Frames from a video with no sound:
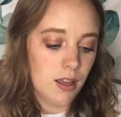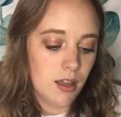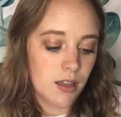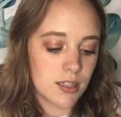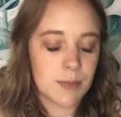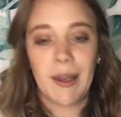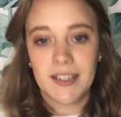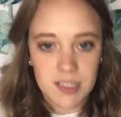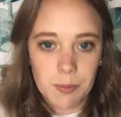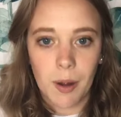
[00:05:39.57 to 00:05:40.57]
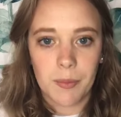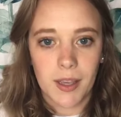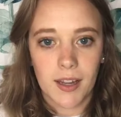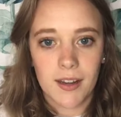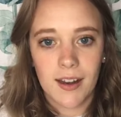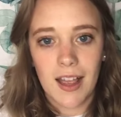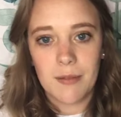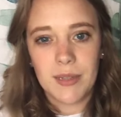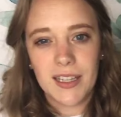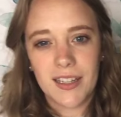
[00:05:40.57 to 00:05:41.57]
Spiced pumpkin. I
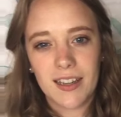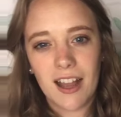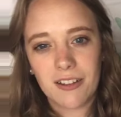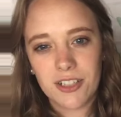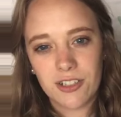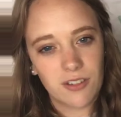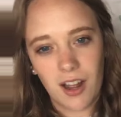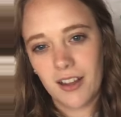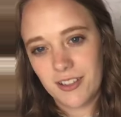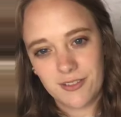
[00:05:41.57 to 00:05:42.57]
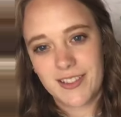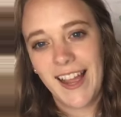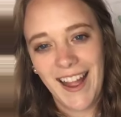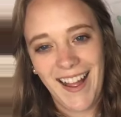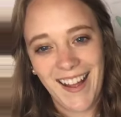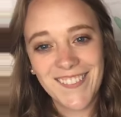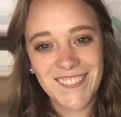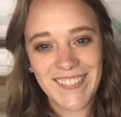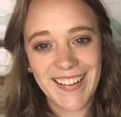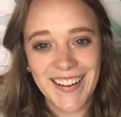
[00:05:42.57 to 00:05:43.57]
mean, how could you not use that
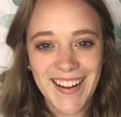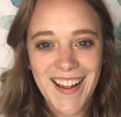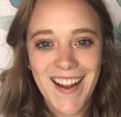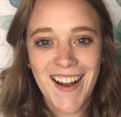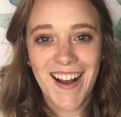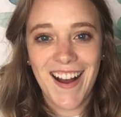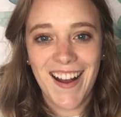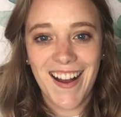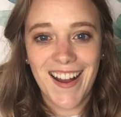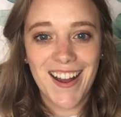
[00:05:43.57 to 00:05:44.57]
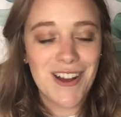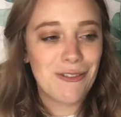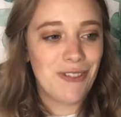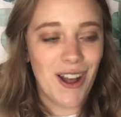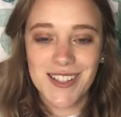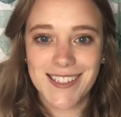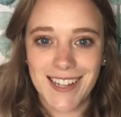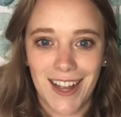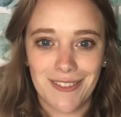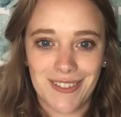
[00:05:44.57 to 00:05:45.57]
for fall
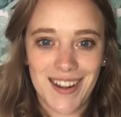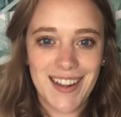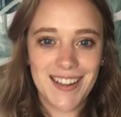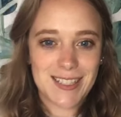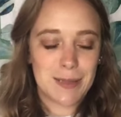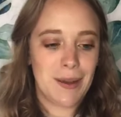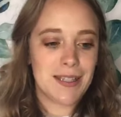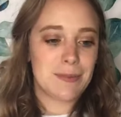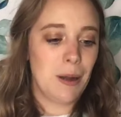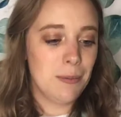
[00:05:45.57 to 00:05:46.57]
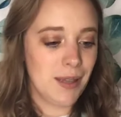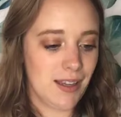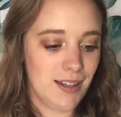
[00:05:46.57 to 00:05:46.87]
stuff, right? Spiced pumpkin.